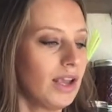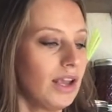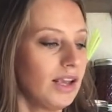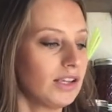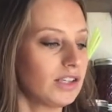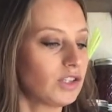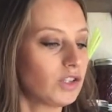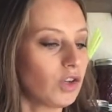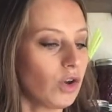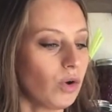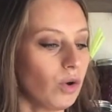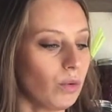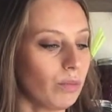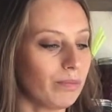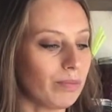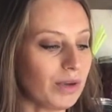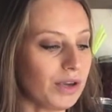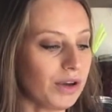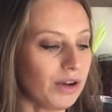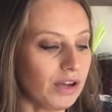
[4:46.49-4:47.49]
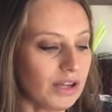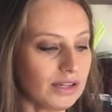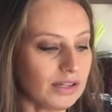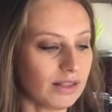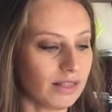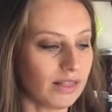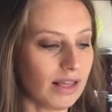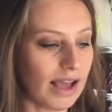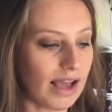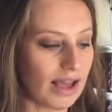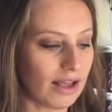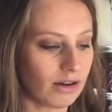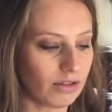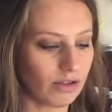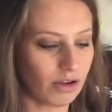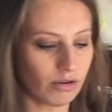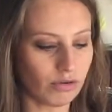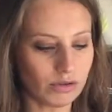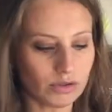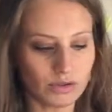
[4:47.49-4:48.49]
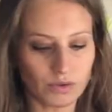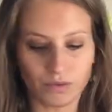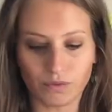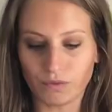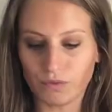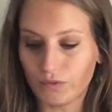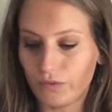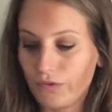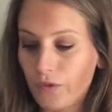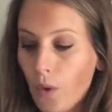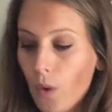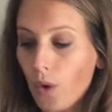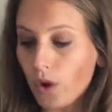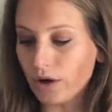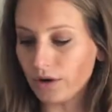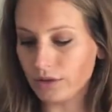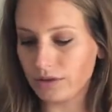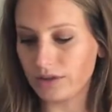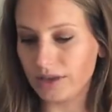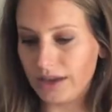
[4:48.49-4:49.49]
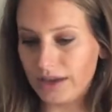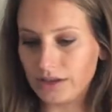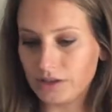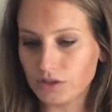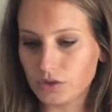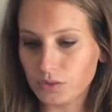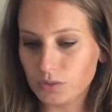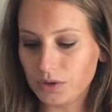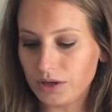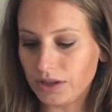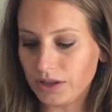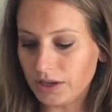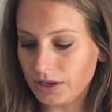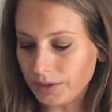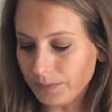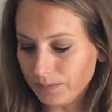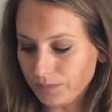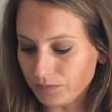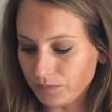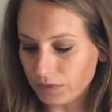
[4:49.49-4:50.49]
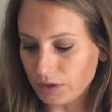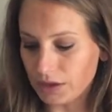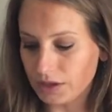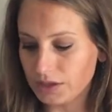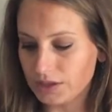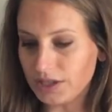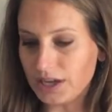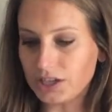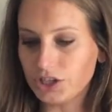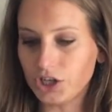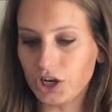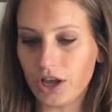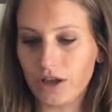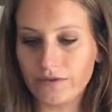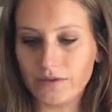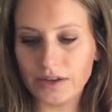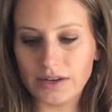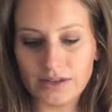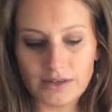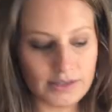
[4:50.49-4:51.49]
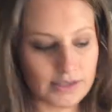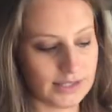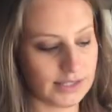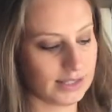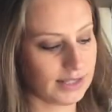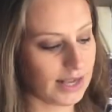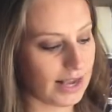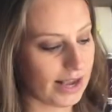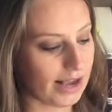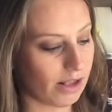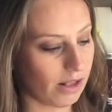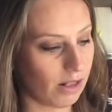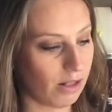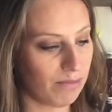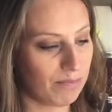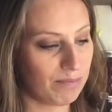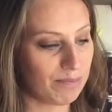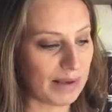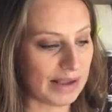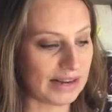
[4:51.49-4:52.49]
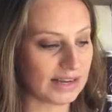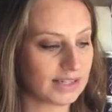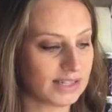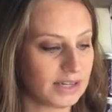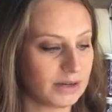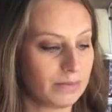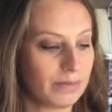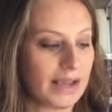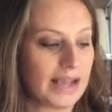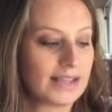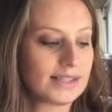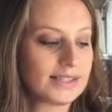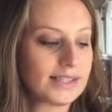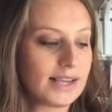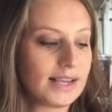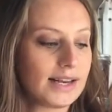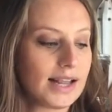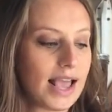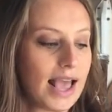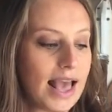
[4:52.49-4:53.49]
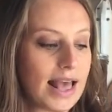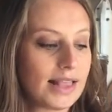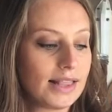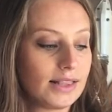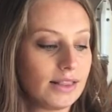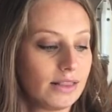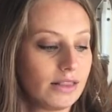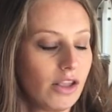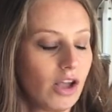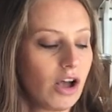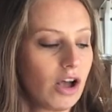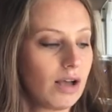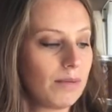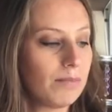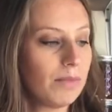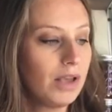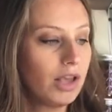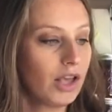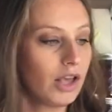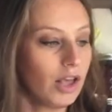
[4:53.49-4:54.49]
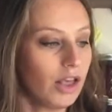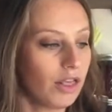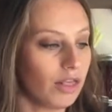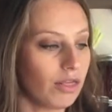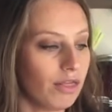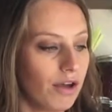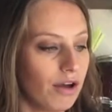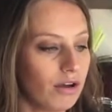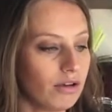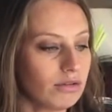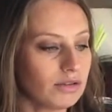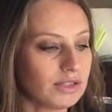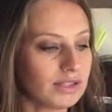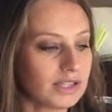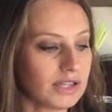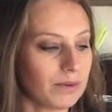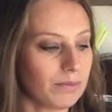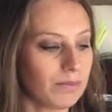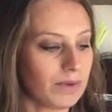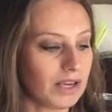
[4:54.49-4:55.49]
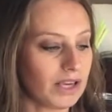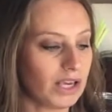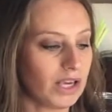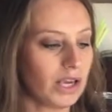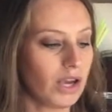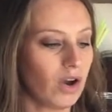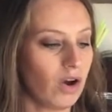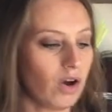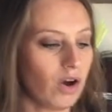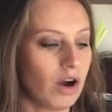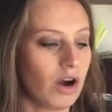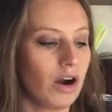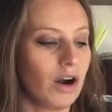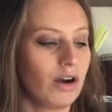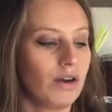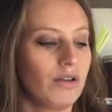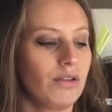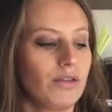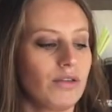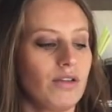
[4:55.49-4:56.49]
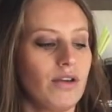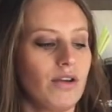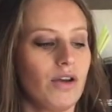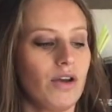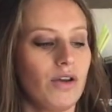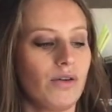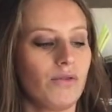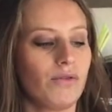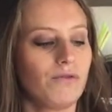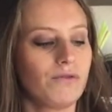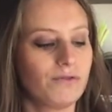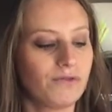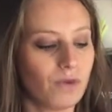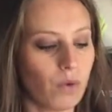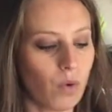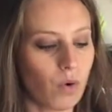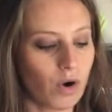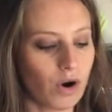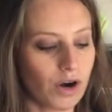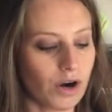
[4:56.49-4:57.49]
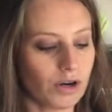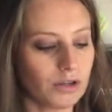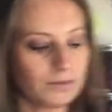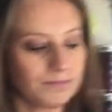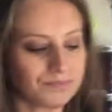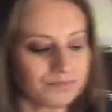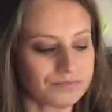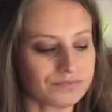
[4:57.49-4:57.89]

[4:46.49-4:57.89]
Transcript: So beyond that, those four things really, Dutch oven, scale, Banneton basket, and lame, those to me are the four